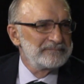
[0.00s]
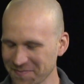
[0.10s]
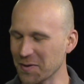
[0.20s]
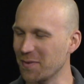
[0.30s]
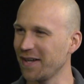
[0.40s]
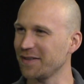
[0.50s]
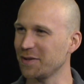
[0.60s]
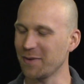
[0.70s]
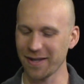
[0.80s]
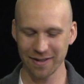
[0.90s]
You bet, you
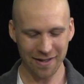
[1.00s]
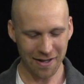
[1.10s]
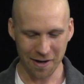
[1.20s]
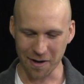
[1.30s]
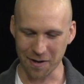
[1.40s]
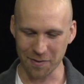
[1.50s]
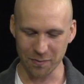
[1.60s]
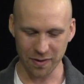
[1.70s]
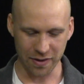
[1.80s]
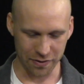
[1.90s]
bet.
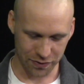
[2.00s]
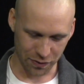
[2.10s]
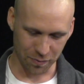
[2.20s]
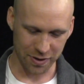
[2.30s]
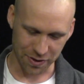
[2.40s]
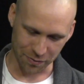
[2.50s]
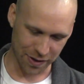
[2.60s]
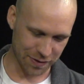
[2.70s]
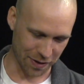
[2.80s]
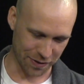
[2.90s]
There's so much I want
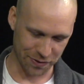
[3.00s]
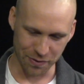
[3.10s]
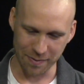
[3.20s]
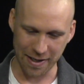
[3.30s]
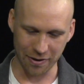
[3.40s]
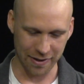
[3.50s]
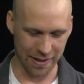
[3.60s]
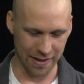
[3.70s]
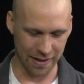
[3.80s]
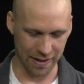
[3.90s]
to talk to you about,
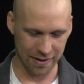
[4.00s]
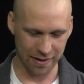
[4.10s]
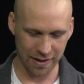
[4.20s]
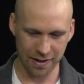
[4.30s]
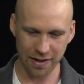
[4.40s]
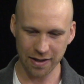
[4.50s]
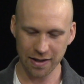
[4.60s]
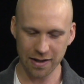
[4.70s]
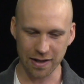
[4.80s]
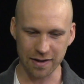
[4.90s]
and I think
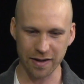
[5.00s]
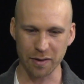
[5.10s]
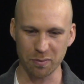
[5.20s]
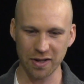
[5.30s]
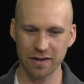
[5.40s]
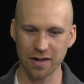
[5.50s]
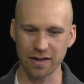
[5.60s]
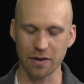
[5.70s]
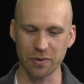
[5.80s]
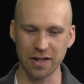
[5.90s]
a big thing
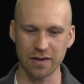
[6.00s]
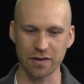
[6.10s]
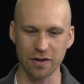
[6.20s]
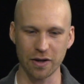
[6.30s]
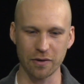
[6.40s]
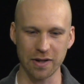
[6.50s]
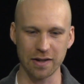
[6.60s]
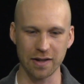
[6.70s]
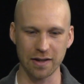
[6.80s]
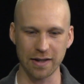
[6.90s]
that we need to know
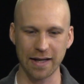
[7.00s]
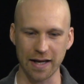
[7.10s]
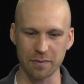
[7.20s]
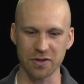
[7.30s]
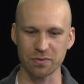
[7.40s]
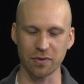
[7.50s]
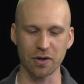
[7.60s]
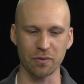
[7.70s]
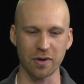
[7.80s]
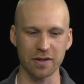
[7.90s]
in the Cannabis
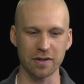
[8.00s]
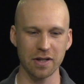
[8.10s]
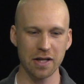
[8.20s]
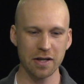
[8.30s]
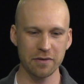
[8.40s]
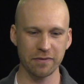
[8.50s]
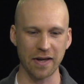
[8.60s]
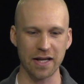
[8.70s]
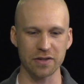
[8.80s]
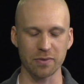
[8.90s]
101
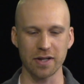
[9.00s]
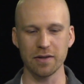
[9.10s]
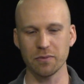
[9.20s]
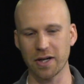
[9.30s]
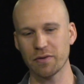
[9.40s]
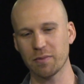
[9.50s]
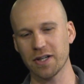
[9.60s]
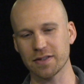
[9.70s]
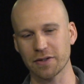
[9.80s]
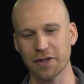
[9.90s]
phase when
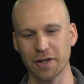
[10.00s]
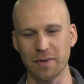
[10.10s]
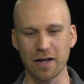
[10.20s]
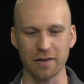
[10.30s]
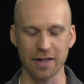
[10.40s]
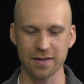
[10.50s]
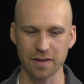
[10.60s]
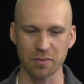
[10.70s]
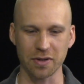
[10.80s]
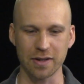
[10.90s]
everybody's learning about like
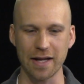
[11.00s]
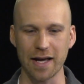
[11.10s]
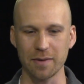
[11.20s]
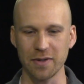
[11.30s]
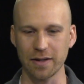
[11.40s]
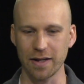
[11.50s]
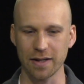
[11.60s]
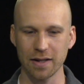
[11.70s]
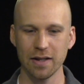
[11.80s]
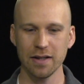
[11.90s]
simple anatomy like
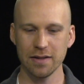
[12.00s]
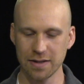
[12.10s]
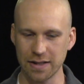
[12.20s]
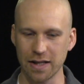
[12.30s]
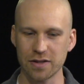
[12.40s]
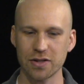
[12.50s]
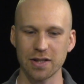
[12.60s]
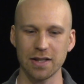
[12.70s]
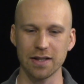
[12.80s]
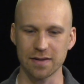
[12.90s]

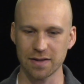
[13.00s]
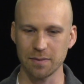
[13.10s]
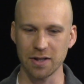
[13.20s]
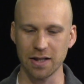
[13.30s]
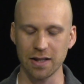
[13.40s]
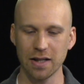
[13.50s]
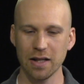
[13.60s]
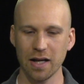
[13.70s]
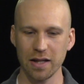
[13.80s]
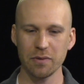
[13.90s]
THC and CBD,
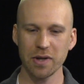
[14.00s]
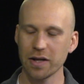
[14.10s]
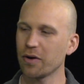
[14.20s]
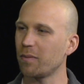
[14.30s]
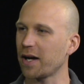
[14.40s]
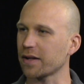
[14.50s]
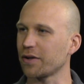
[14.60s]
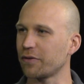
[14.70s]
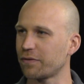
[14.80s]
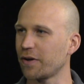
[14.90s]
I think we can go back a
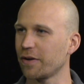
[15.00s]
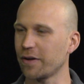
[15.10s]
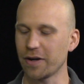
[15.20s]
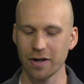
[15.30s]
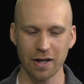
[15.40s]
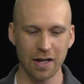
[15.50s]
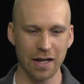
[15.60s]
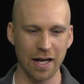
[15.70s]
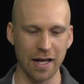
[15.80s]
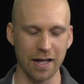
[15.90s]
little further
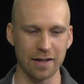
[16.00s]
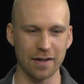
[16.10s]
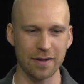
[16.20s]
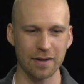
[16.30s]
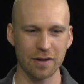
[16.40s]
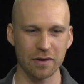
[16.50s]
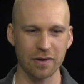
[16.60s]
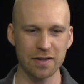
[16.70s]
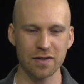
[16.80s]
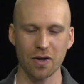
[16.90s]
and
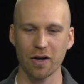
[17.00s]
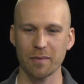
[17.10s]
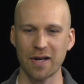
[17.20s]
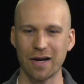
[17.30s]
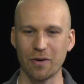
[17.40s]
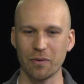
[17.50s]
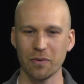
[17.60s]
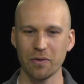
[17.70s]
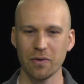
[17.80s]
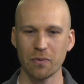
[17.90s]
let's talk about
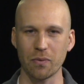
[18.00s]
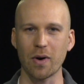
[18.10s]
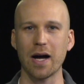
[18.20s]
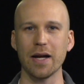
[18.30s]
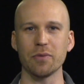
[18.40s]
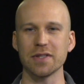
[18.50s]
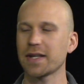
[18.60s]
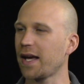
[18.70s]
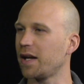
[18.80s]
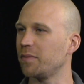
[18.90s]
why was
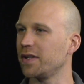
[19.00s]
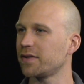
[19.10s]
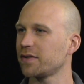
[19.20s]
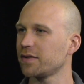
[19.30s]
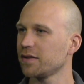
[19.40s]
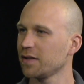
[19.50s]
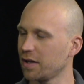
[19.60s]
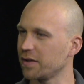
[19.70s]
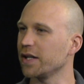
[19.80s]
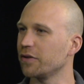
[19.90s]
cannabis
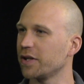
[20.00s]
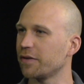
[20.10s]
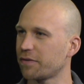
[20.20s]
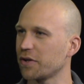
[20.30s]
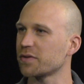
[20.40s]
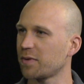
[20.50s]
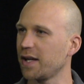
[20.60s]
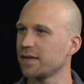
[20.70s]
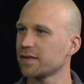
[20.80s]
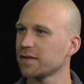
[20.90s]
illegal in the first
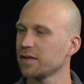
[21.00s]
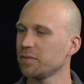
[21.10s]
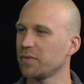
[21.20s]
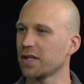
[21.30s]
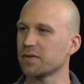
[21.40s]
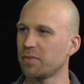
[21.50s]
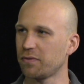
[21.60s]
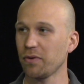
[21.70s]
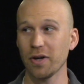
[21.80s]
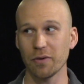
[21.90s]
place? Because
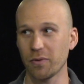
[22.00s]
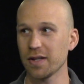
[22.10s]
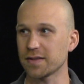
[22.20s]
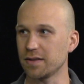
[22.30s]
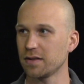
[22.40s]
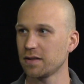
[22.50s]
before it wasn't.